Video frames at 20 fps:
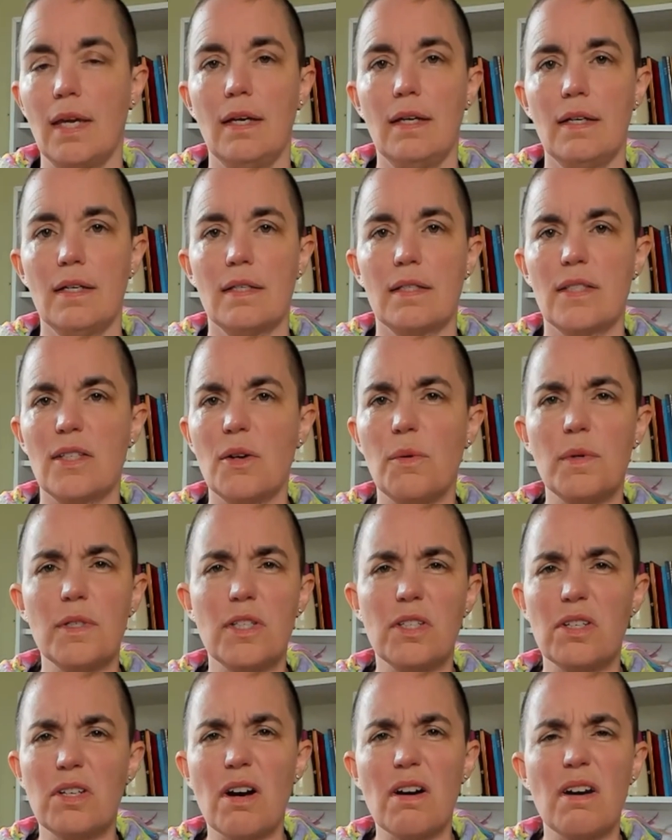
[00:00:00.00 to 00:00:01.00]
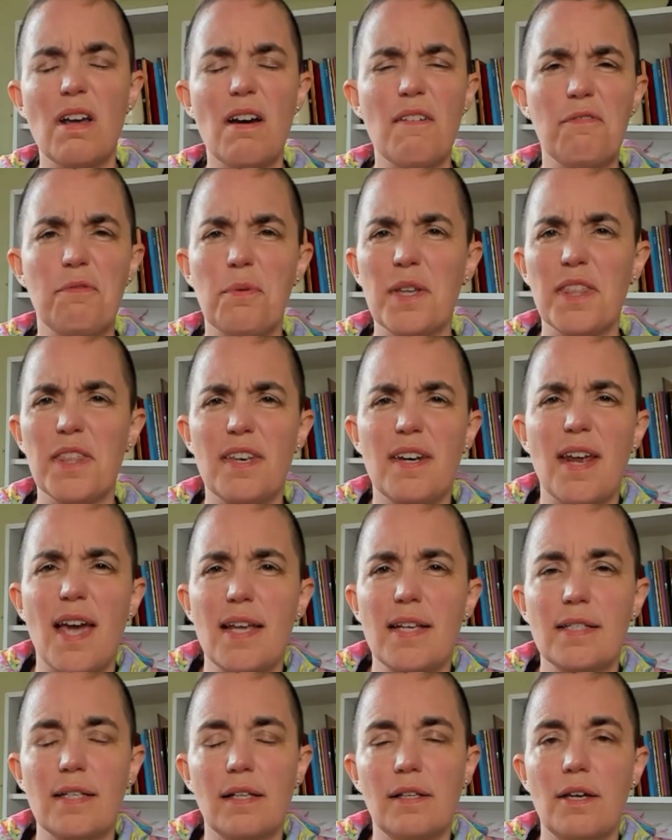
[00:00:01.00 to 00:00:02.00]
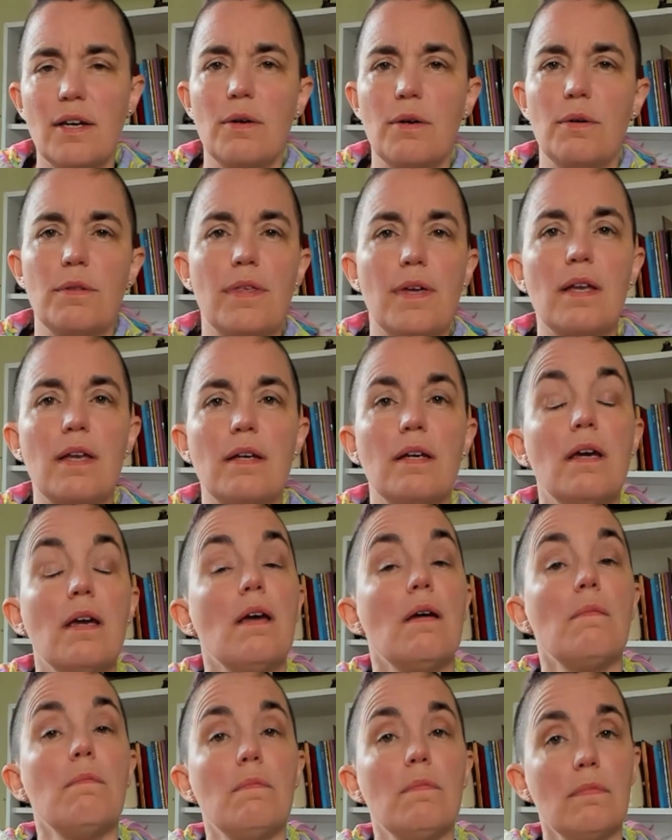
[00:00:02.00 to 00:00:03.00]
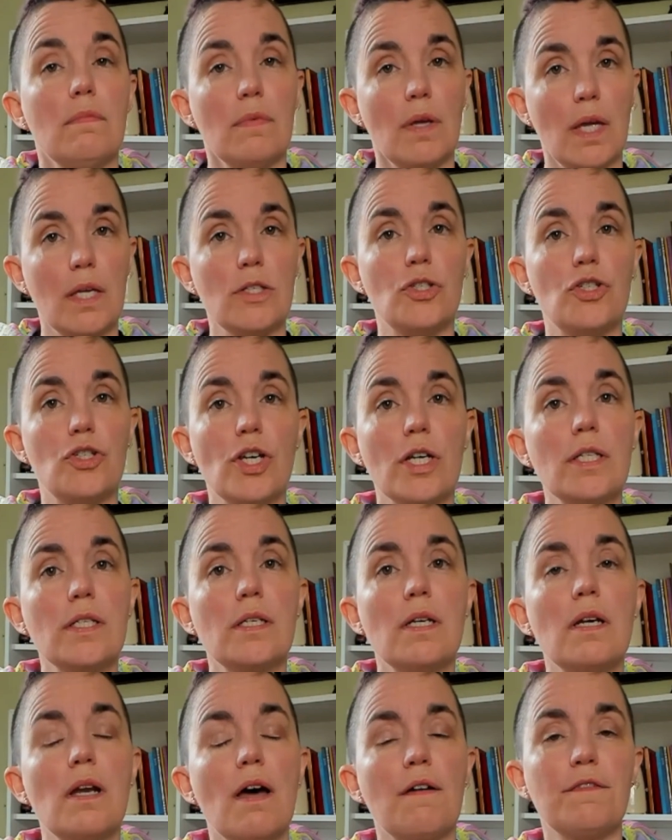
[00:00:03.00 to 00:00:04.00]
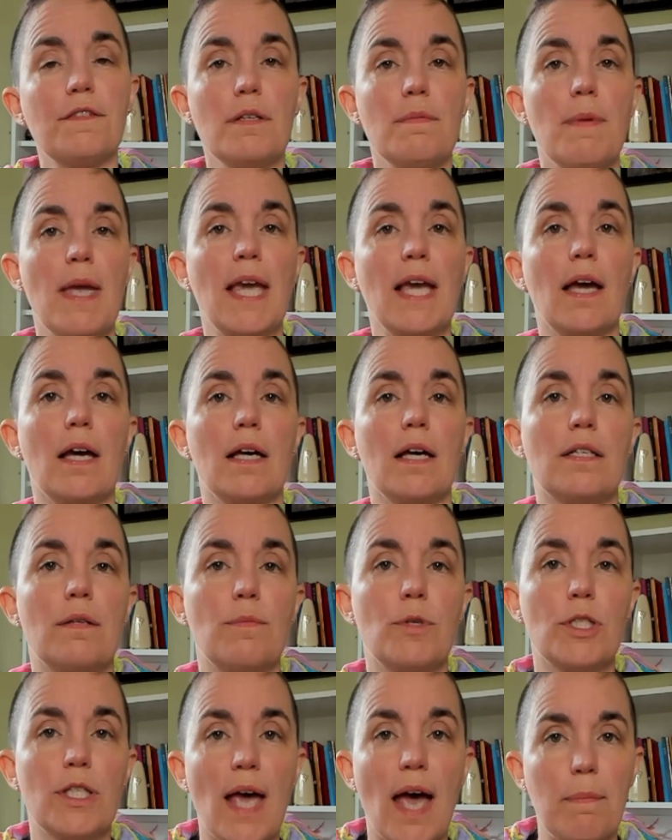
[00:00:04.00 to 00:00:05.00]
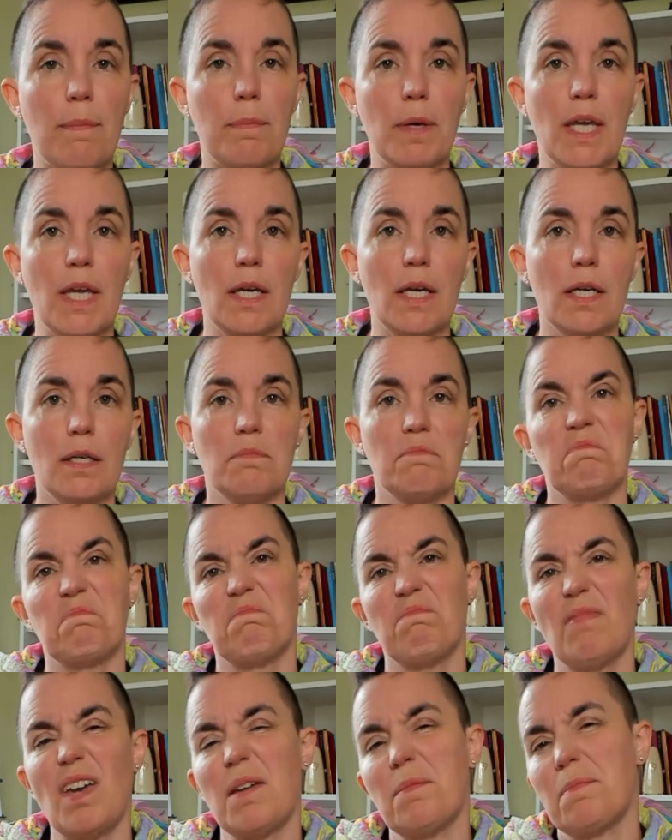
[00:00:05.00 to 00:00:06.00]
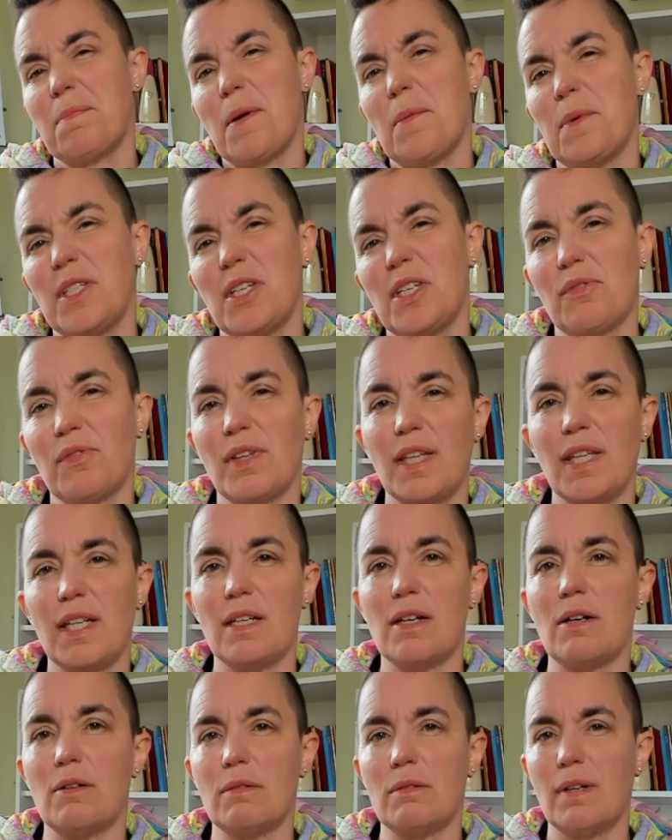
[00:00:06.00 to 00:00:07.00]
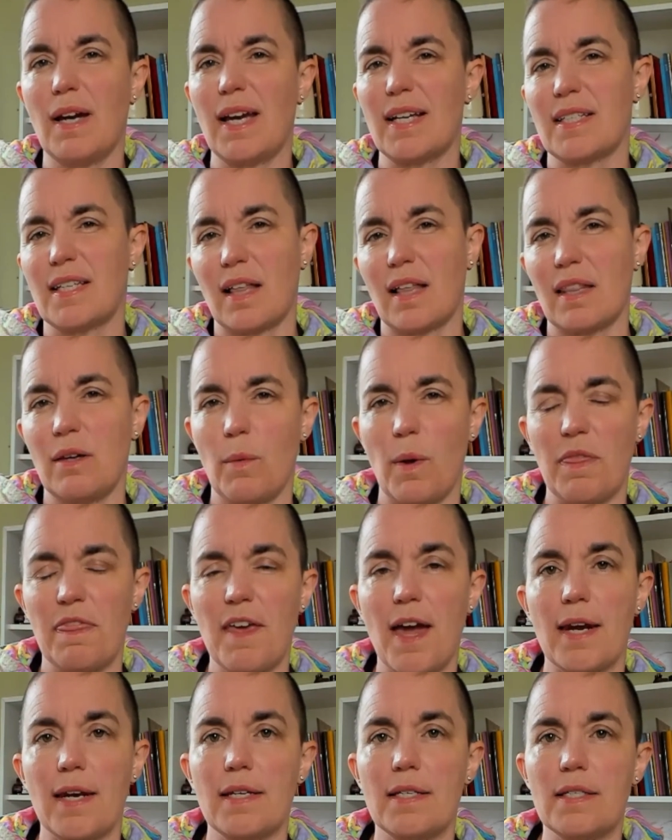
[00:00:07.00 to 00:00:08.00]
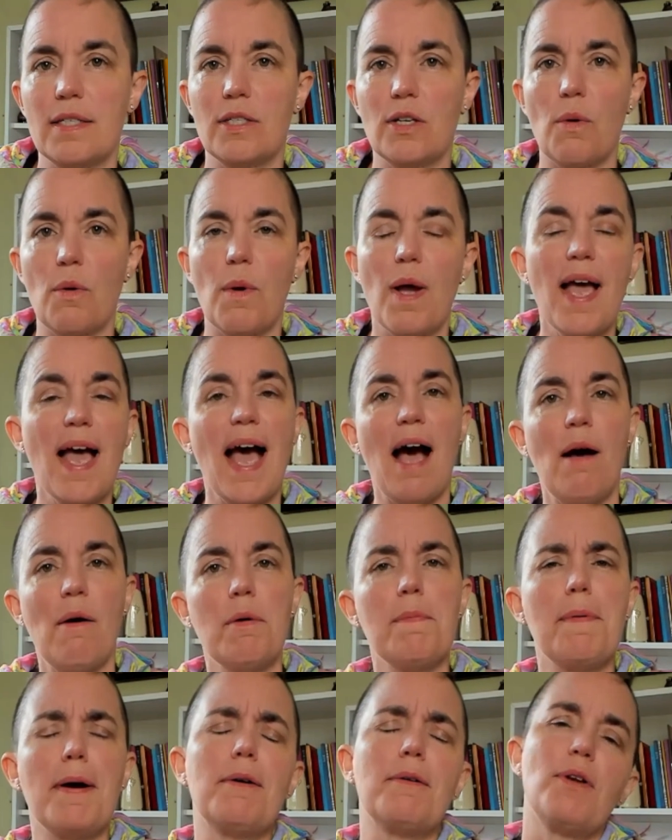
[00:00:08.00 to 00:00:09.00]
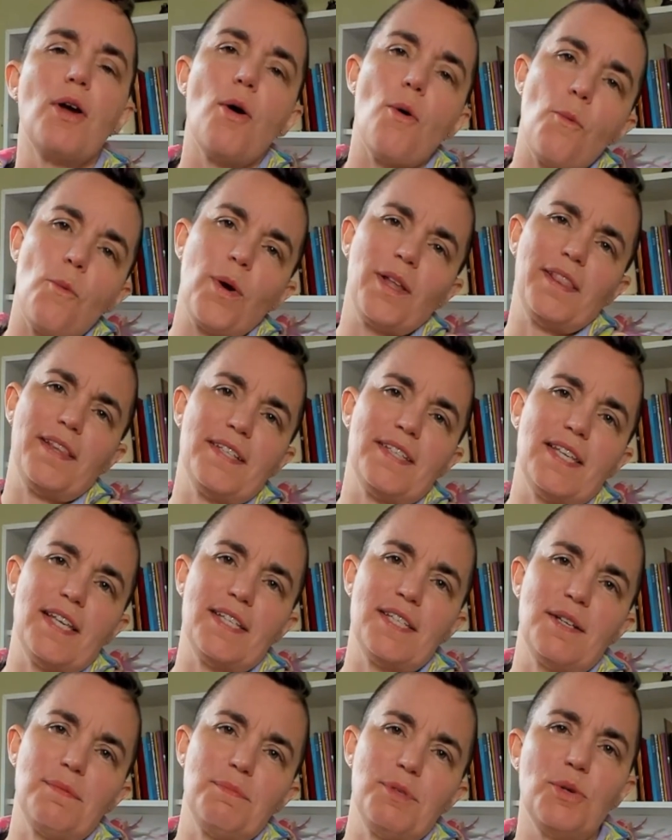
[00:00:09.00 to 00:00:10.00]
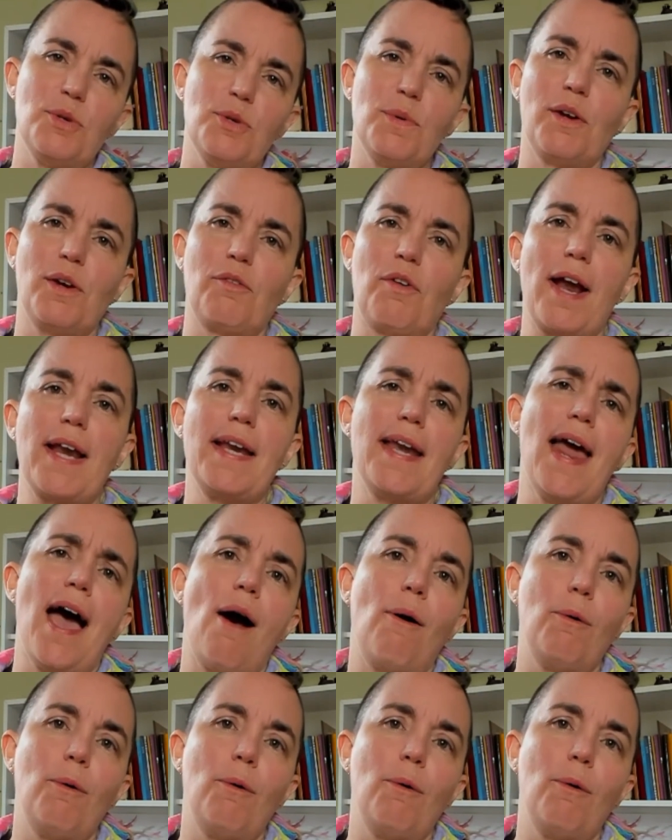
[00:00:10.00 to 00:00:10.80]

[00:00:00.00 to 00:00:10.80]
So we'll start off with an SLO that is just enough to make customers happy. But we don't really know exactly what that is. So how about what the system's doing right now?